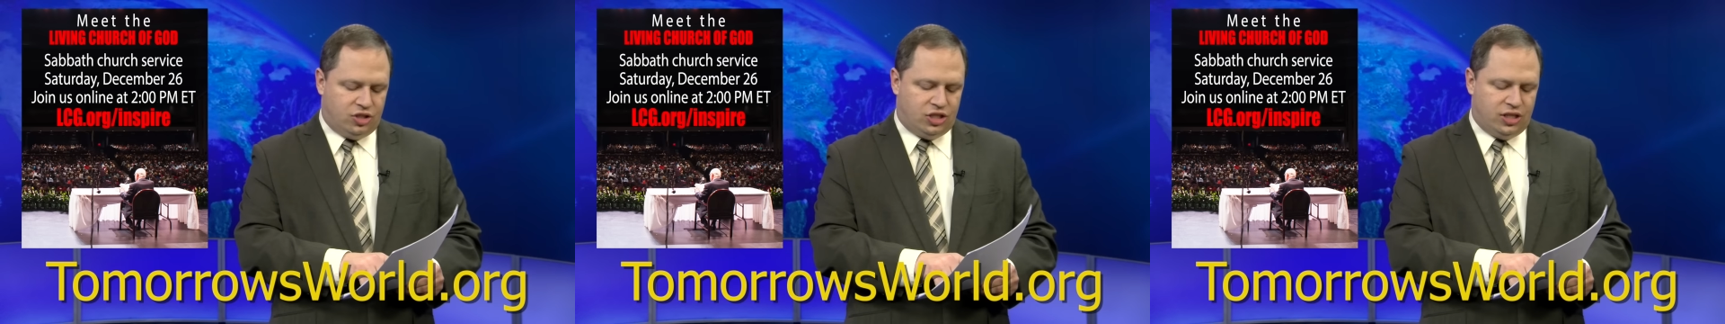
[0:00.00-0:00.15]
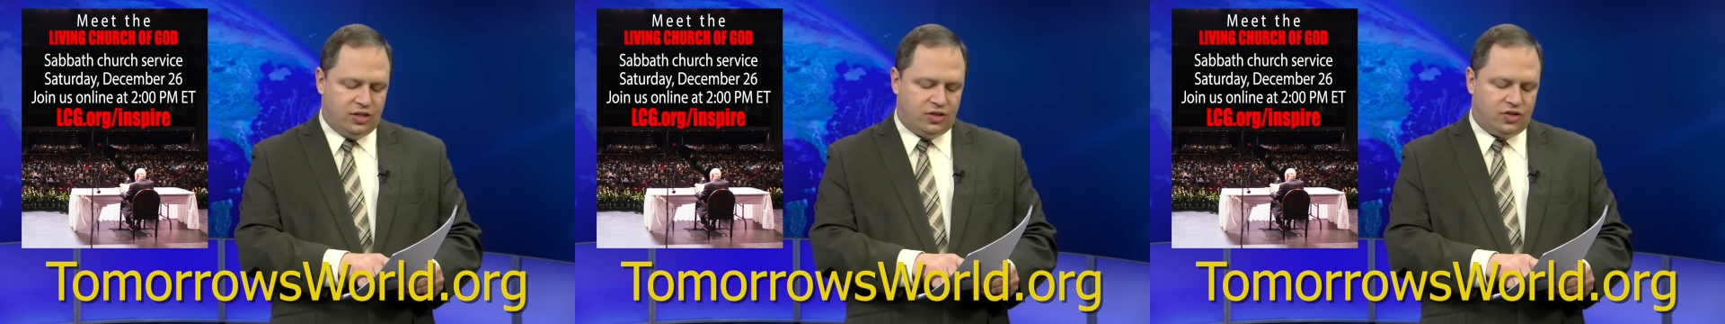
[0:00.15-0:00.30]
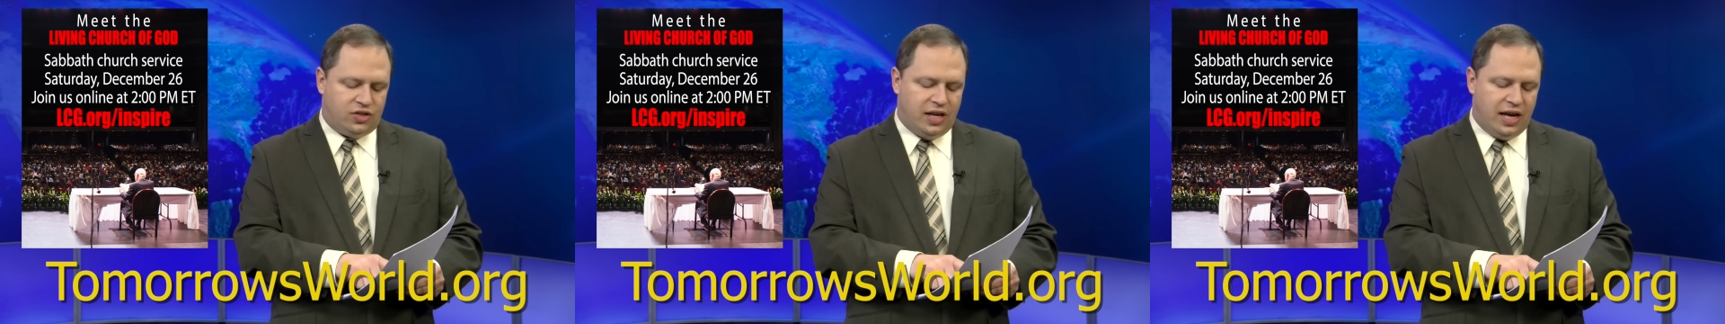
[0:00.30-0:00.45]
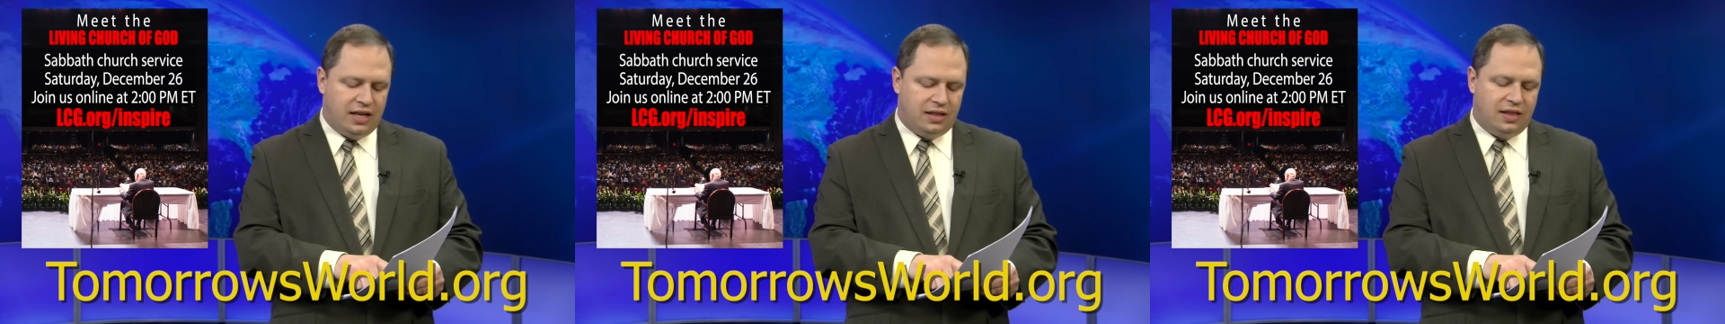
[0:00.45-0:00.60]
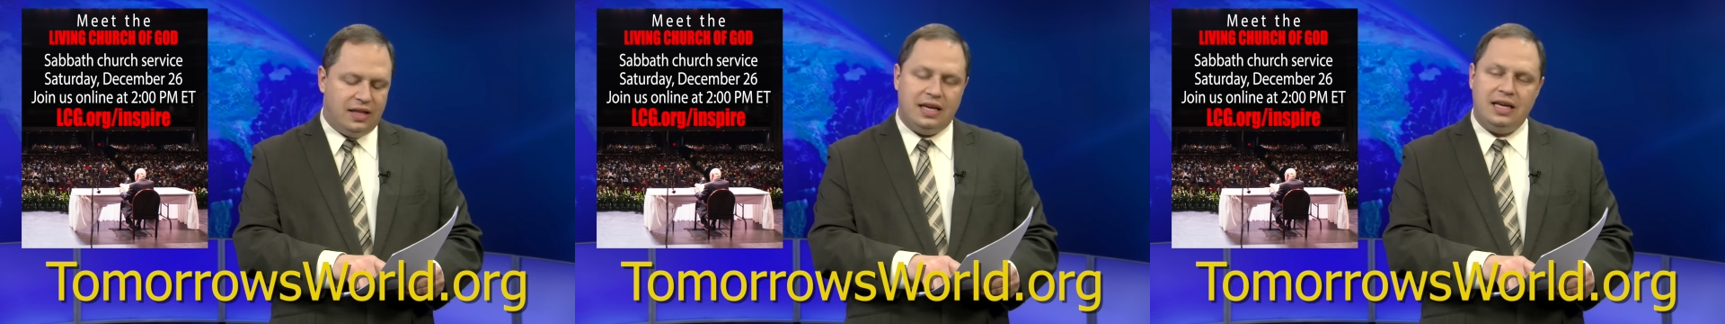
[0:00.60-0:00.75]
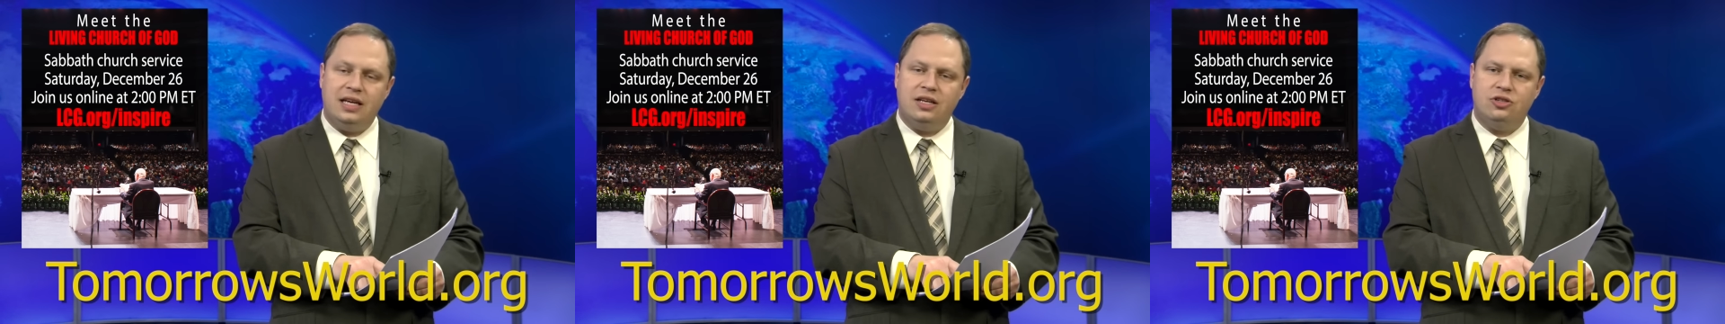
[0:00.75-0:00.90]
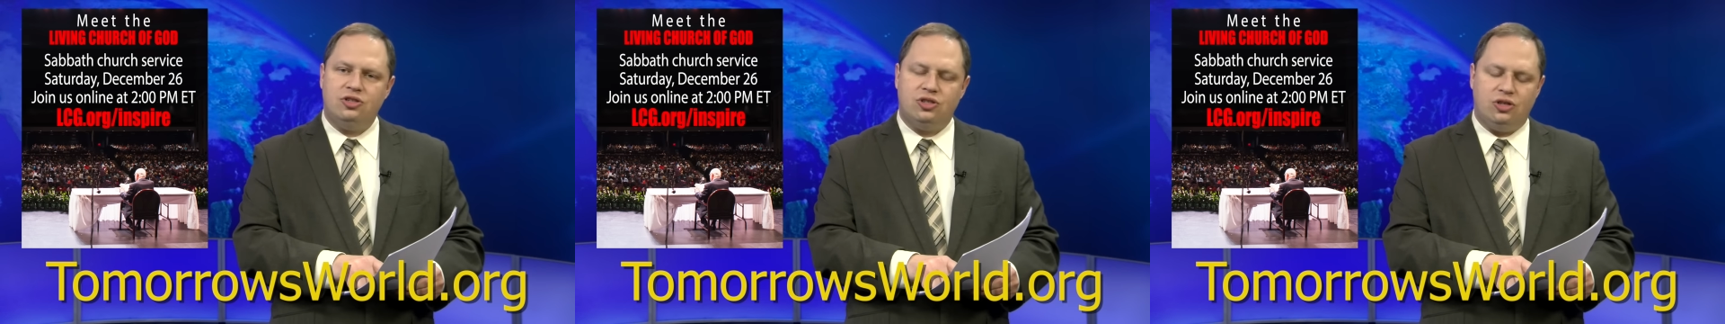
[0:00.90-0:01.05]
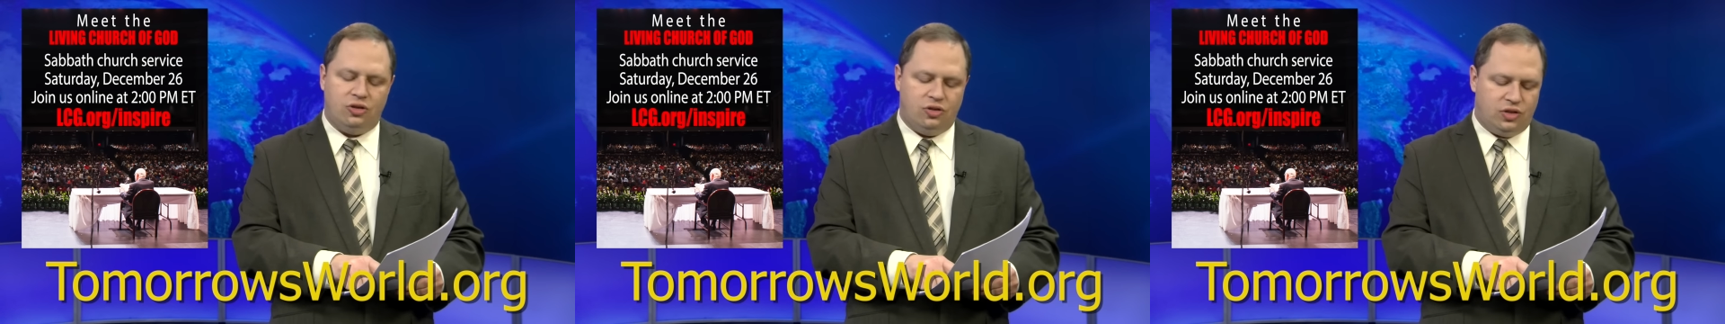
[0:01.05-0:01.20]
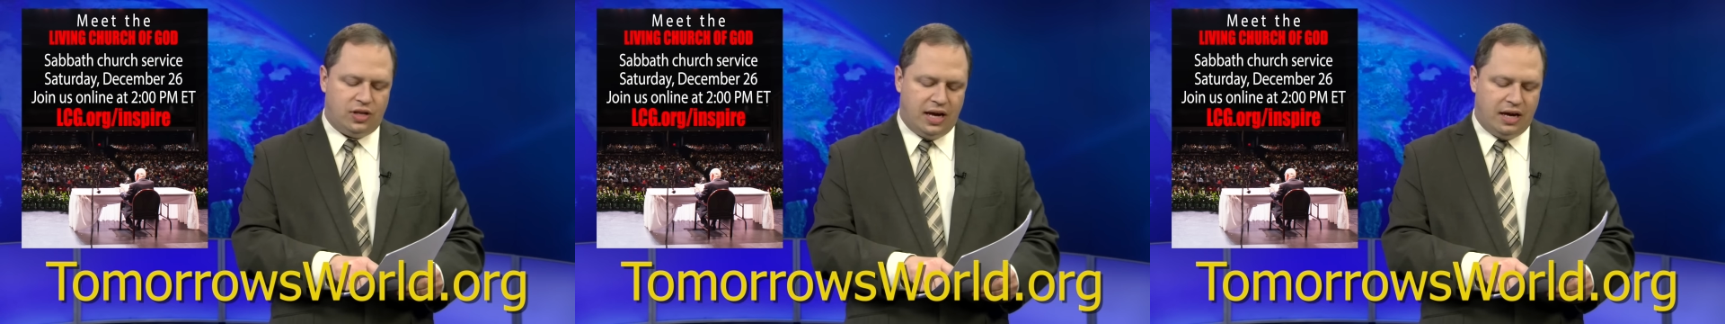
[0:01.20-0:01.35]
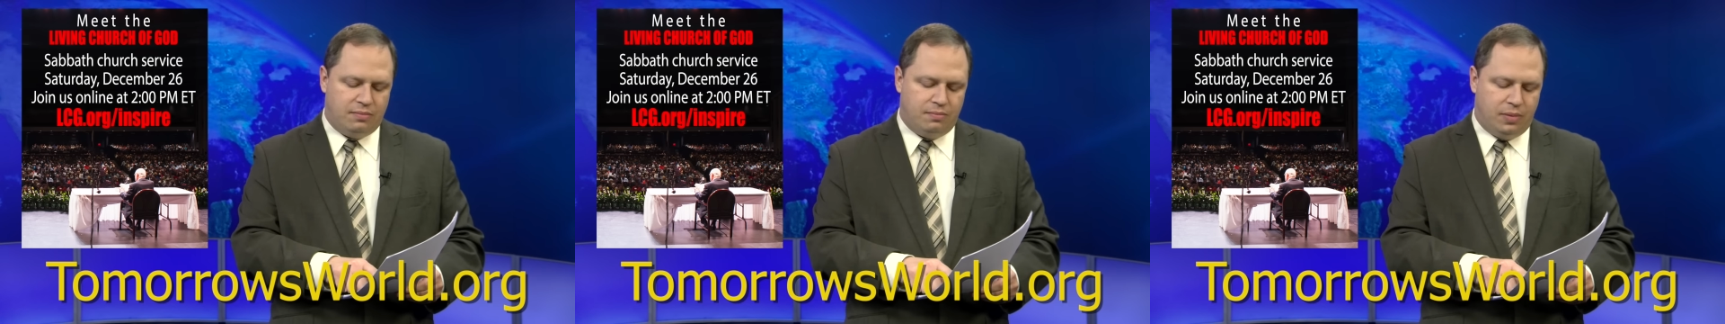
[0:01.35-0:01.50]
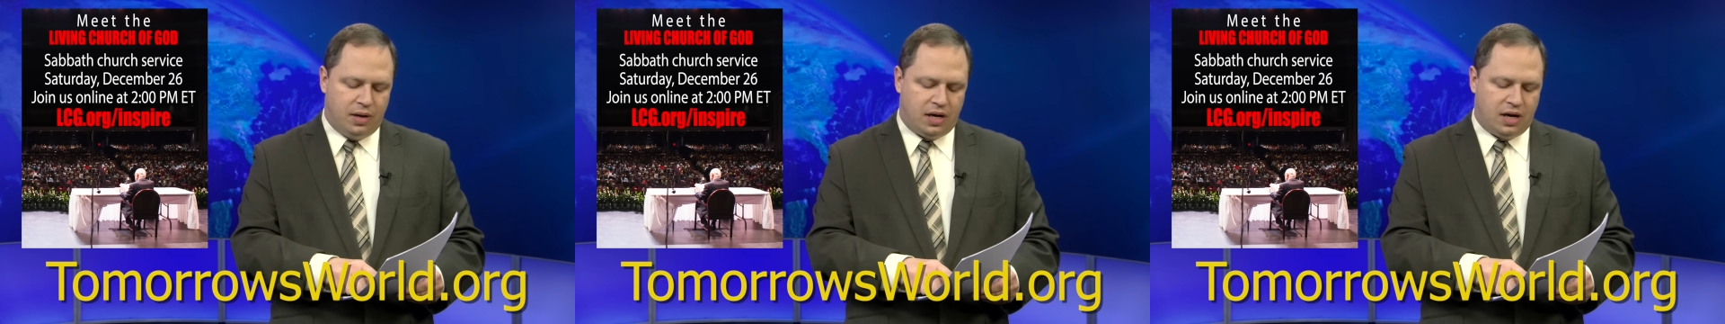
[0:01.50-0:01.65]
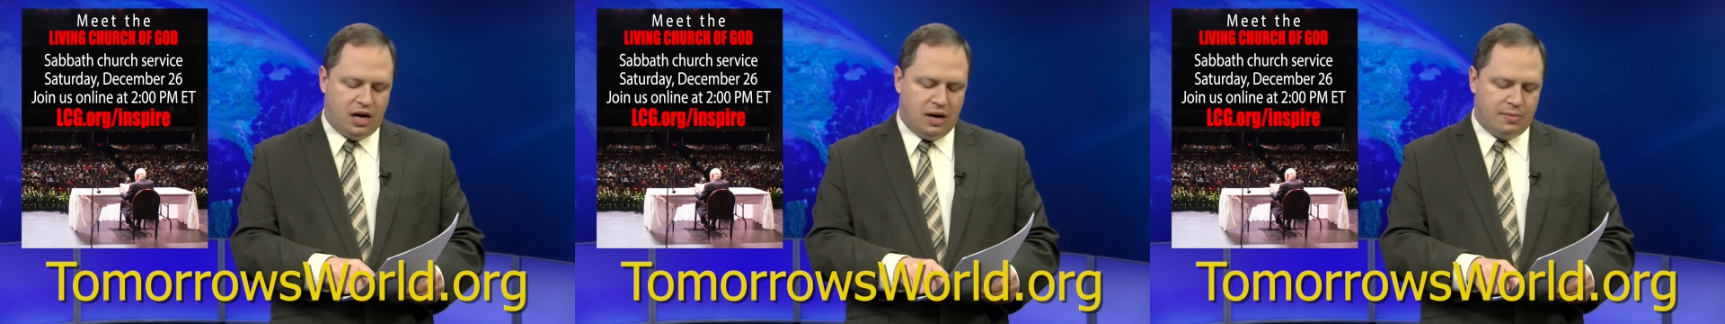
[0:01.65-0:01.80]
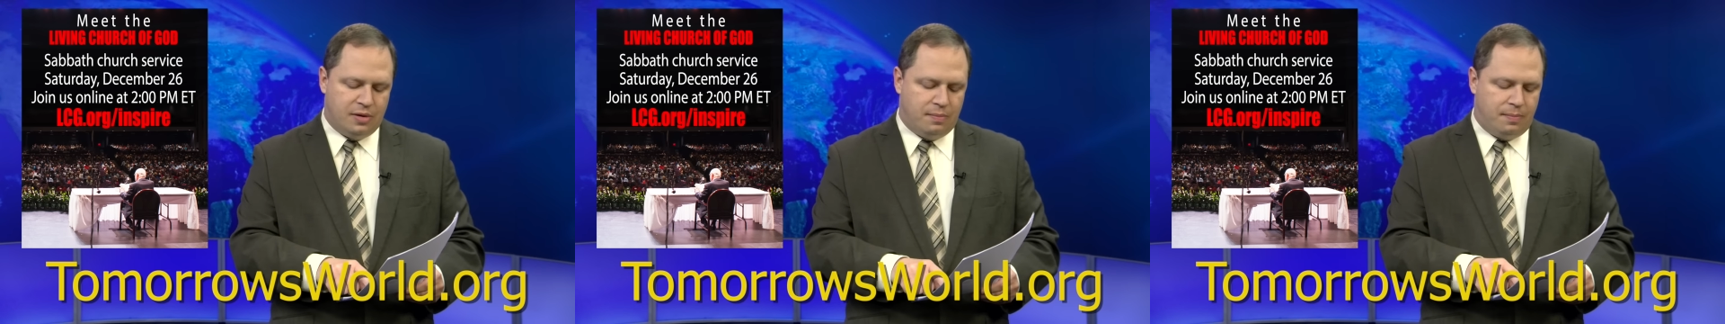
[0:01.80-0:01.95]
she said the issues had
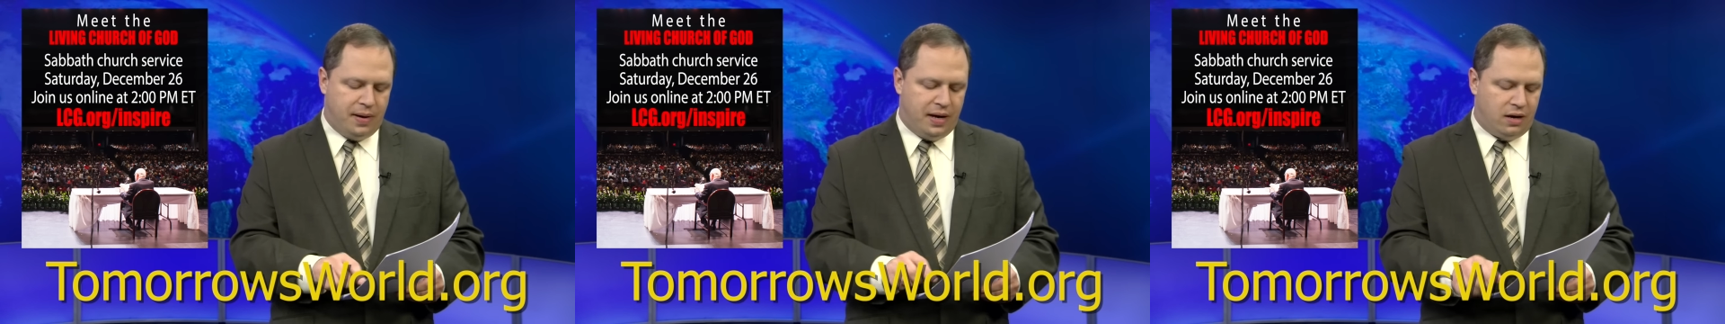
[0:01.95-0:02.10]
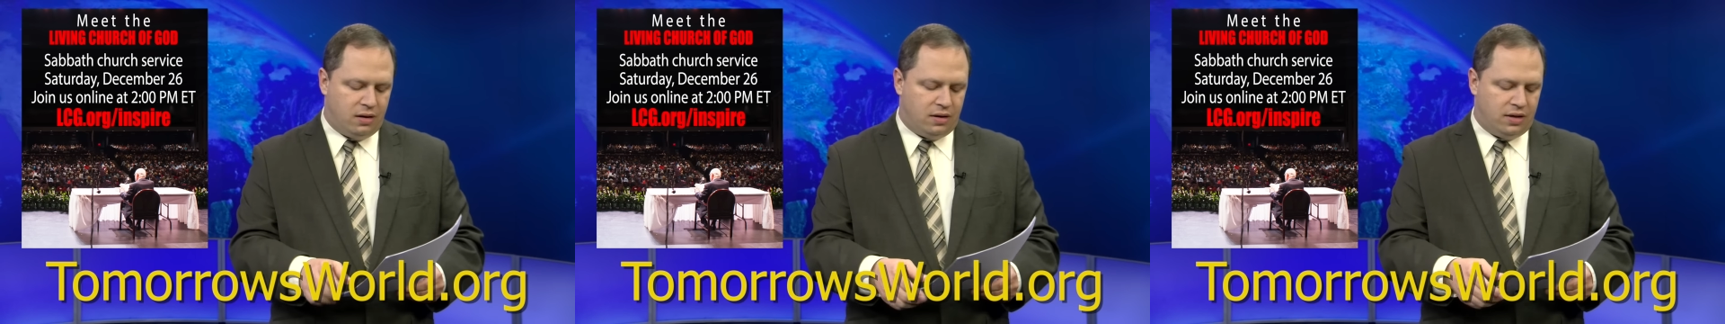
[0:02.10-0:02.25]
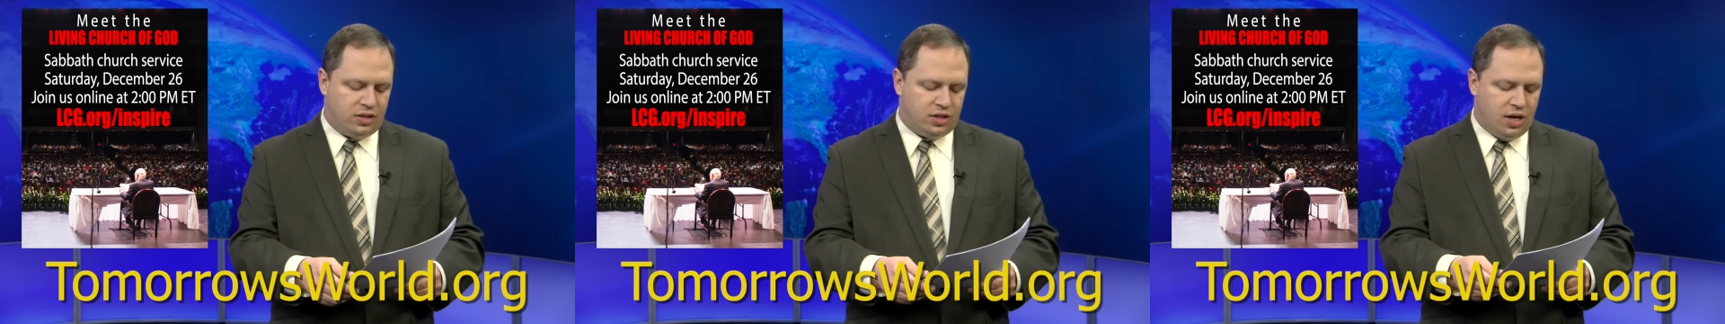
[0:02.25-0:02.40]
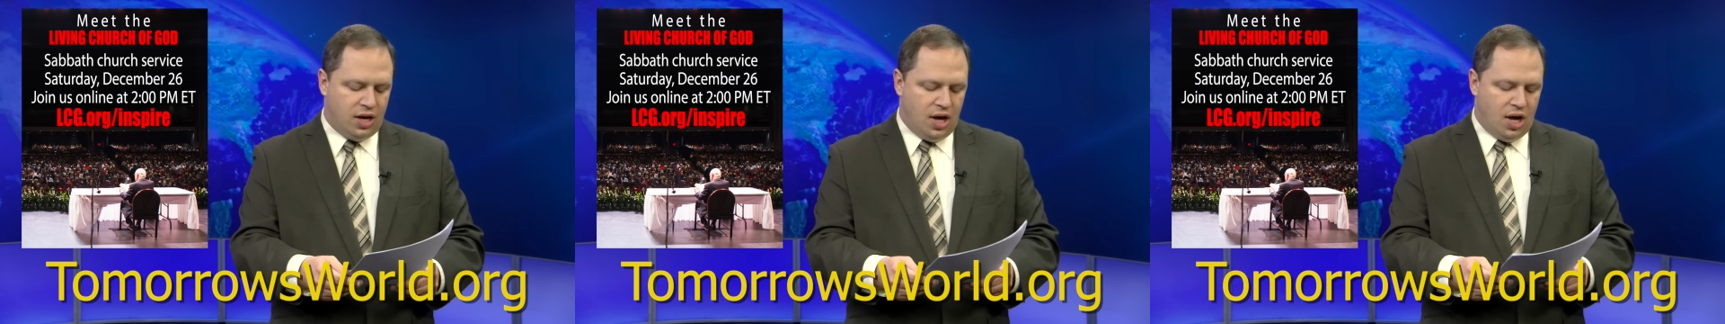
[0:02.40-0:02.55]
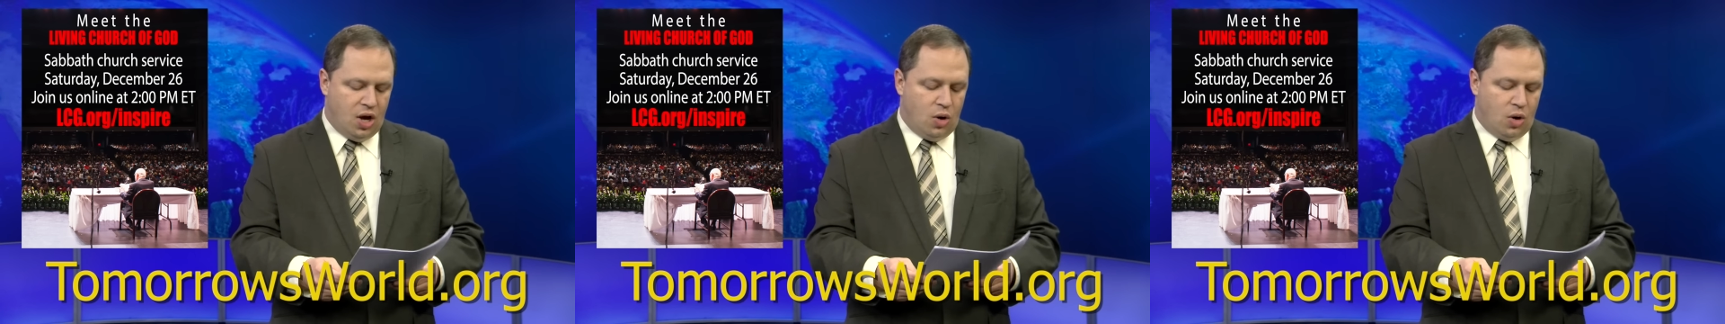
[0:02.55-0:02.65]
become apparent